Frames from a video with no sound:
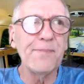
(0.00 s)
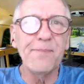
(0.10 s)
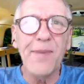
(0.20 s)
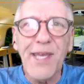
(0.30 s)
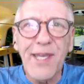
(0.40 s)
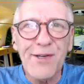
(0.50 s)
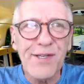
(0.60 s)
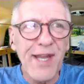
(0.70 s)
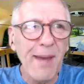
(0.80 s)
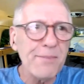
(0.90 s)
make your
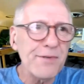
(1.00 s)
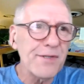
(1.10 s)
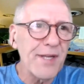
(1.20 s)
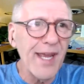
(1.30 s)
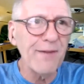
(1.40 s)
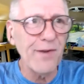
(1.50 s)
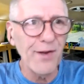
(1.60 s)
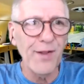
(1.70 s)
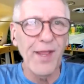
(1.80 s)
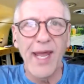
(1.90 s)
steps and
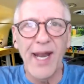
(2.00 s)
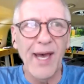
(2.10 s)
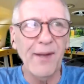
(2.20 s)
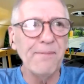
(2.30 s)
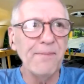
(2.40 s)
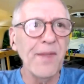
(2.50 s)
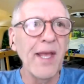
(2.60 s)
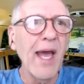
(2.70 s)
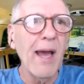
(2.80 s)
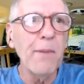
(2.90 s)
figure that out.
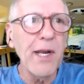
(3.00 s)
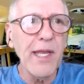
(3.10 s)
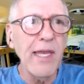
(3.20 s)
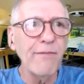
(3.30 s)
I'm going to give